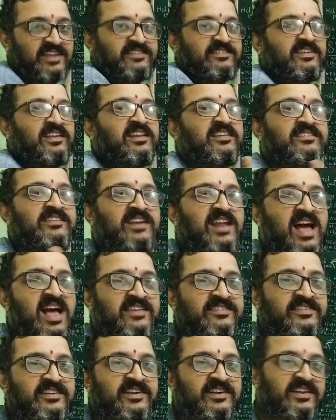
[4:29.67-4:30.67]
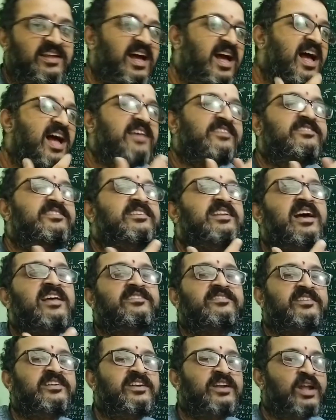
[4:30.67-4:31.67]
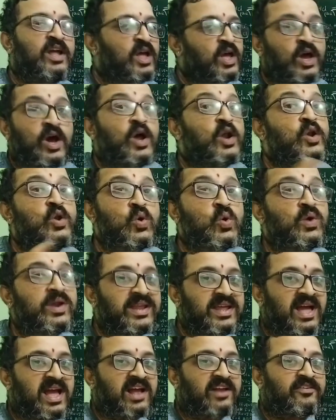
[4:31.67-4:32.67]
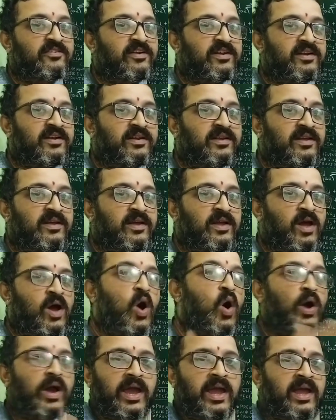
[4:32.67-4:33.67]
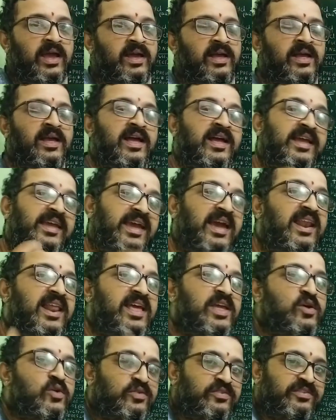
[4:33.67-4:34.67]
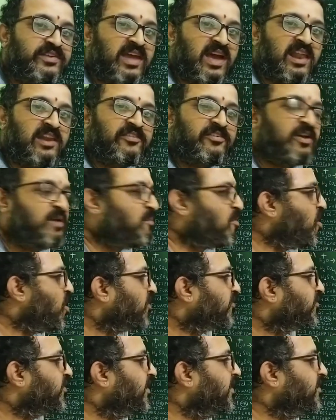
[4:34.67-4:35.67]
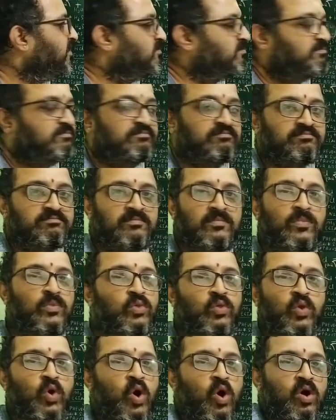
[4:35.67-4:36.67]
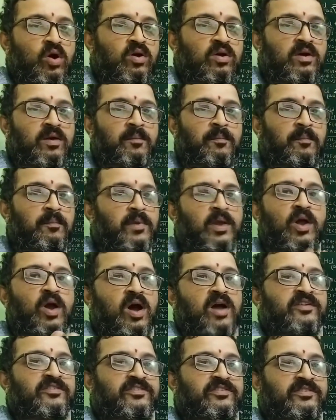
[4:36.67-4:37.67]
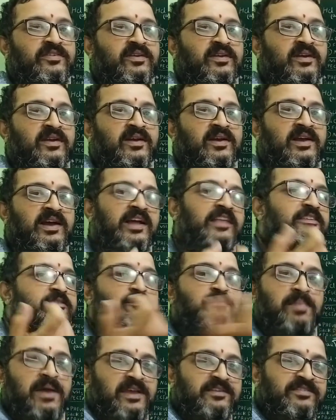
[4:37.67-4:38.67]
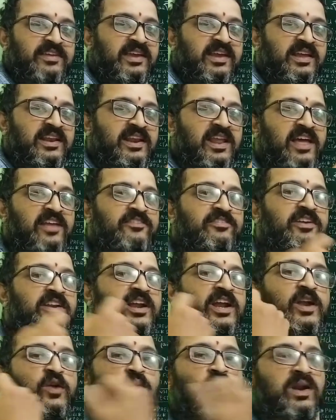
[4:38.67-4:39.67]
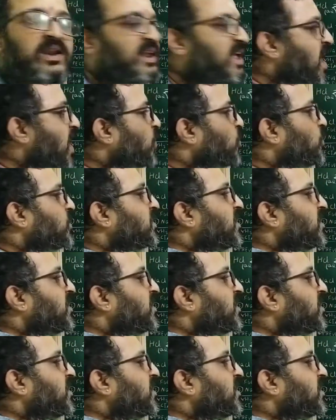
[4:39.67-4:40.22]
HCl is an acid, acid, acid, no reaction. Okay, can I use calcium oxide? No, because it's basic in nature, it will react